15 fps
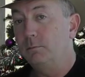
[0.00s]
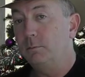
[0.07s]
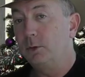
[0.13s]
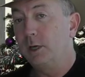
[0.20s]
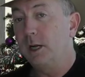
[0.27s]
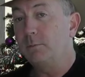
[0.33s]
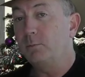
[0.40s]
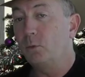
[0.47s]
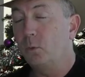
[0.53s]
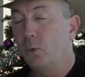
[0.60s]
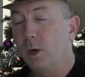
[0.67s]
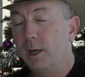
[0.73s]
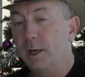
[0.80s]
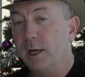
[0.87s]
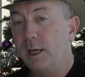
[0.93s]
bring up
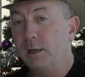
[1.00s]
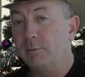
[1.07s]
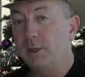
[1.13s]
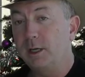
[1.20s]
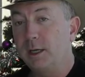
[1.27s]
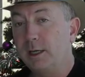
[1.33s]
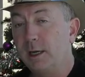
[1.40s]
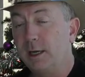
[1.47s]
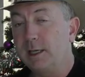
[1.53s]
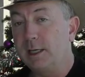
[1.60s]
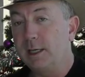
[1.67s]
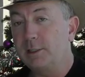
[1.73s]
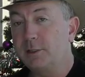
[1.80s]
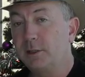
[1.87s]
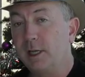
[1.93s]
one item that I got
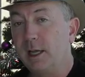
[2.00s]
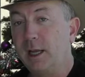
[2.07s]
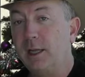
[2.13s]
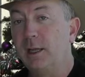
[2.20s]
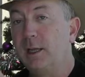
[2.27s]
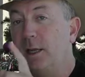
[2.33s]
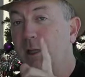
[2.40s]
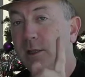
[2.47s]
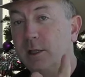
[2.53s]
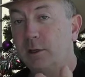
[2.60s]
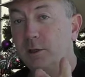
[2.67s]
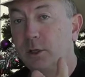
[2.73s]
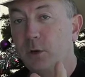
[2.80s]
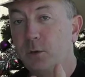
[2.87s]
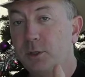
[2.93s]
yesterday
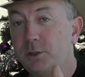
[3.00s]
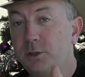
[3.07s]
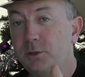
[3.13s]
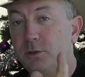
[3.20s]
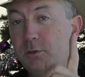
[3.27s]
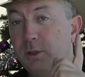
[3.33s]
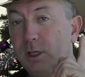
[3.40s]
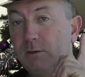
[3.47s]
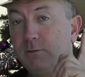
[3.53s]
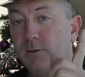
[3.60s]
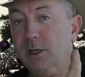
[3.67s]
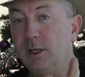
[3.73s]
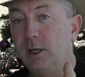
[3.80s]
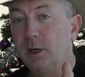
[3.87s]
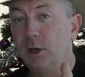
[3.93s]
that'll go into the
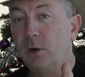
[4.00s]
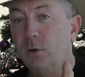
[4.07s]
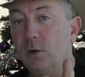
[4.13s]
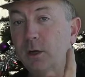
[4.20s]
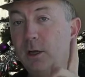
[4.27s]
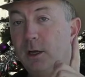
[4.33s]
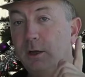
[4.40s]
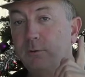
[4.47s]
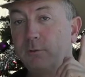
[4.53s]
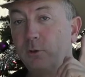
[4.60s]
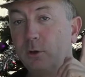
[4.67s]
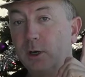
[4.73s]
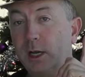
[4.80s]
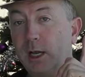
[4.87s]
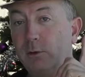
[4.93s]
video
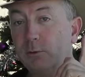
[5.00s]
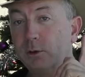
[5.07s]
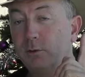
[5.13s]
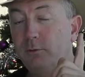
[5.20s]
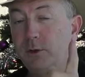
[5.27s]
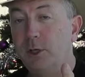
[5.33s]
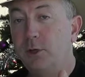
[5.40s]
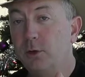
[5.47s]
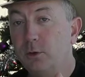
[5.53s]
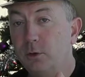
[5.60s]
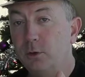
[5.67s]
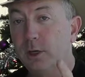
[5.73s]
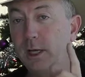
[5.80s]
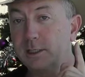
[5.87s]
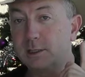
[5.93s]
for a
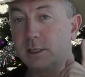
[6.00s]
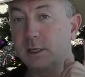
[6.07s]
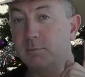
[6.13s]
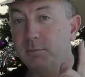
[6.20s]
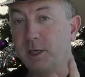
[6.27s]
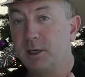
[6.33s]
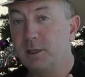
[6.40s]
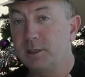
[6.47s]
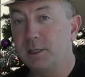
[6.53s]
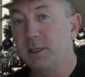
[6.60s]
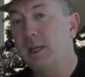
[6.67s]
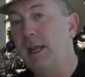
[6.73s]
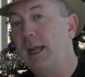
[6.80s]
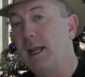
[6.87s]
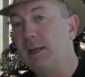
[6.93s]
review as a
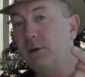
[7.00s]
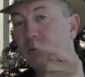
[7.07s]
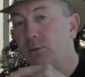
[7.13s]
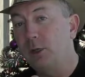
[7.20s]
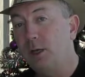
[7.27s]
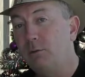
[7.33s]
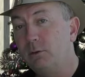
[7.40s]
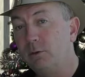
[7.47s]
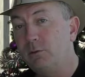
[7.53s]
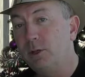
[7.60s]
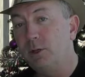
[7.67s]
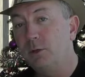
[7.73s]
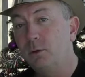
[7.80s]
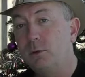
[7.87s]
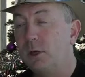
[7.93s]
comparison and a
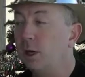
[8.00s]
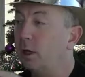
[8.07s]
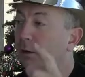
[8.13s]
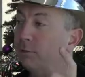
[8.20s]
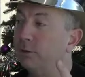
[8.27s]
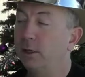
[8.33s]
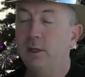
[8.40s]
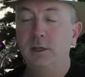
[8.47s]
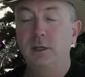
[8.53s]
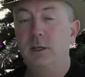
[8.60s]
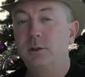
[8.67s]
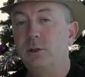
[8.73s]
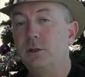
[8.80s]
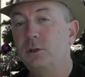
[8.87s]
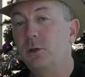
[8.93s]
re-review of
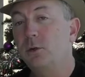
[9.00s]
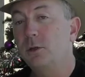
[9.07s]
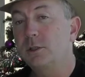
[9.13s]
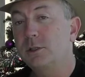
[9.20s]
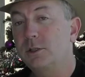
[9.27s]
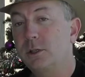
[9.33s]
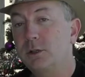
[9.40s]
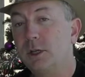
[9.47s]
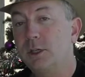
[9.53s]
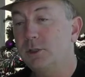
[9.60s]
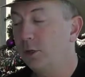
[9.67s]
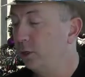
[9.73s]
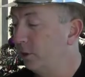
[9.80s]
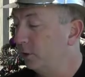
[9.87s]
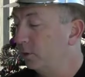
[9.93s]
the Dewar's
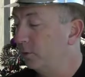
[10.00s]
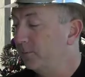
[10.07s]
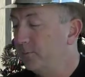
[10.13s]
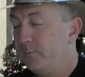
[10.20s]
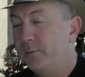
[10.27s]
32